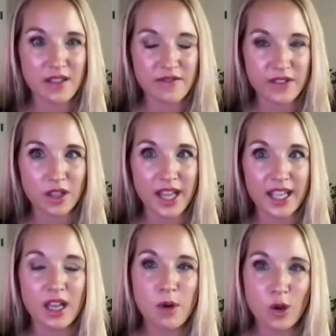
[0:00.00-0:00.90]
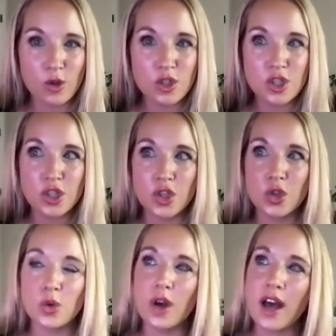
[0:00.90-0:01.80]
feel like, opposed
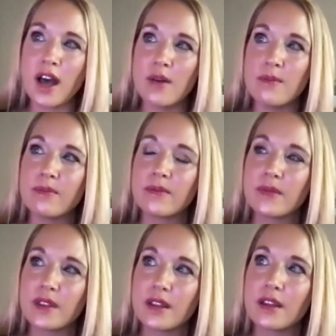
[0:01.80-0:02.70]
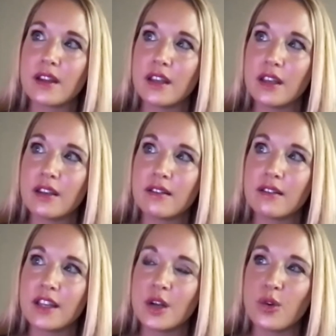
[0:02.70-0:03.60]
to,
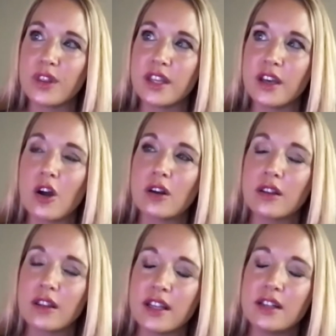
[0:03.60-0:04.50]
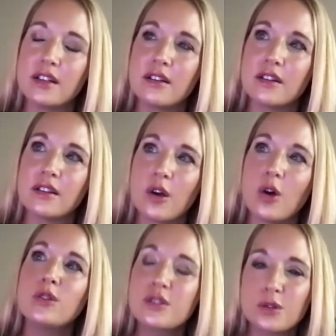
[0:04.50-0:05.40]
with the
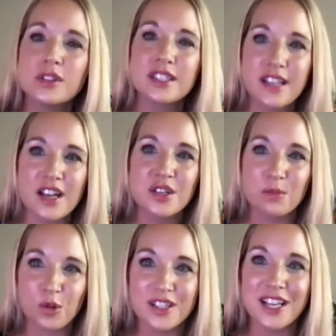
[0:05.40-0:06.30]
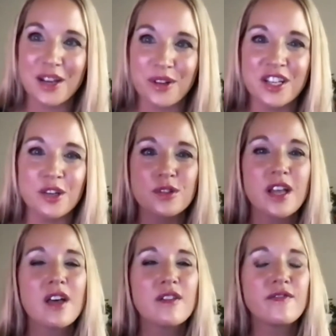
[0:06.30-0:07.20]
old school discussion boards I would use
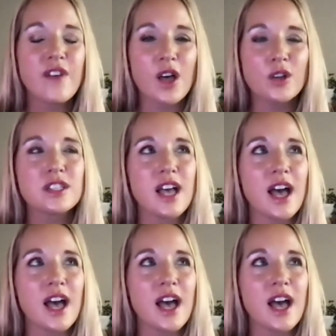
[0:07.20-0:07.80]
felt